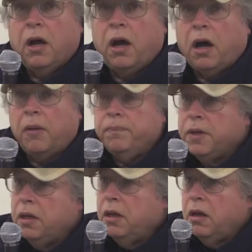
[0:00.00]

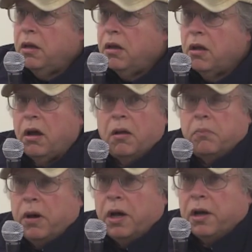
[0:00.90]
Um,
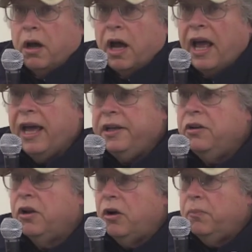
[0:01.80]
but uh, how do
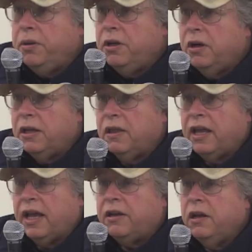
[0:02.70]
you go beyond
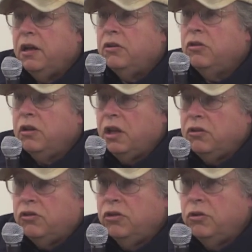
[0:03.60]
that
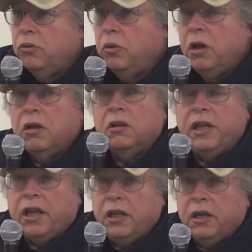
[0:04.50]
into
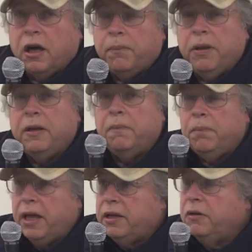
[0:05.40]
linking up and
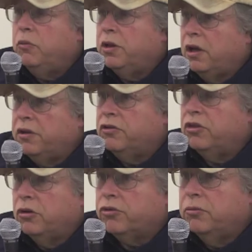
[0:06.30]
embedding with other
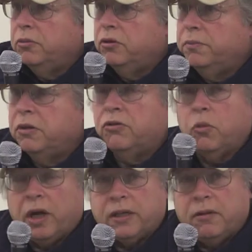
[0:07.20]
social movements?
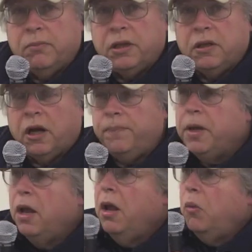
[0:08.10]
What can be done?
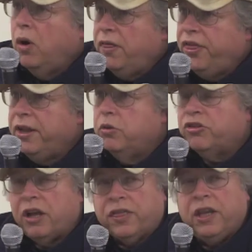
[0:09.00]
One thing
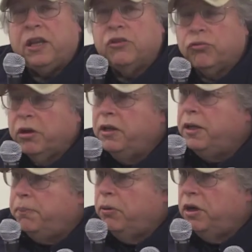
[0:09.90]
which I think is really
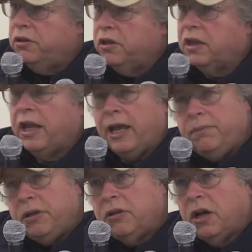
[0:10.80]
important and
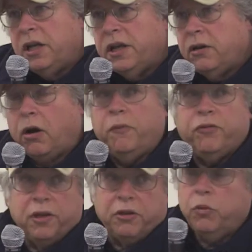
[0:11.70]
can be done, and
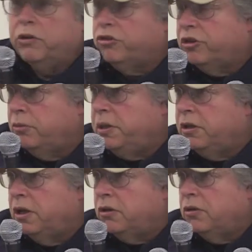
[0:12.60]
hopefully will still be
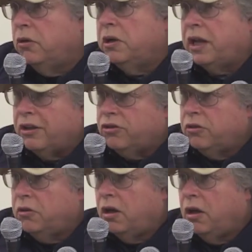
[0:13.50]
done, although it
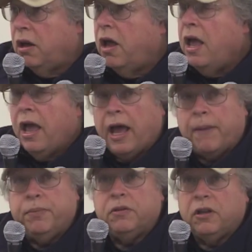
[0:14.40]
hasn't uh,
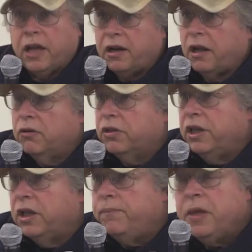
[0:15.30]
happened yet, I don't
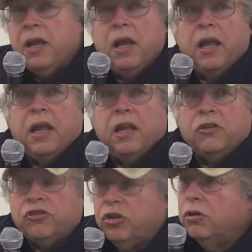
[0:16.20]
think,
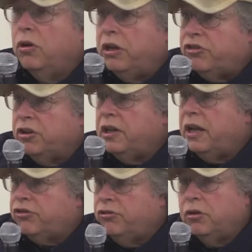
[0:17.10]
is to launch a
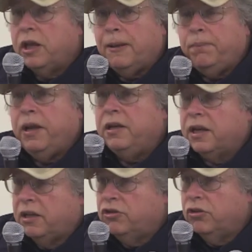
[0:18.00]
national campaign
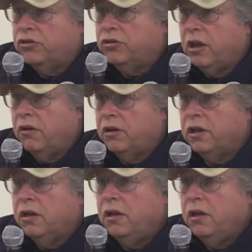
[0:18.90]
against austerity,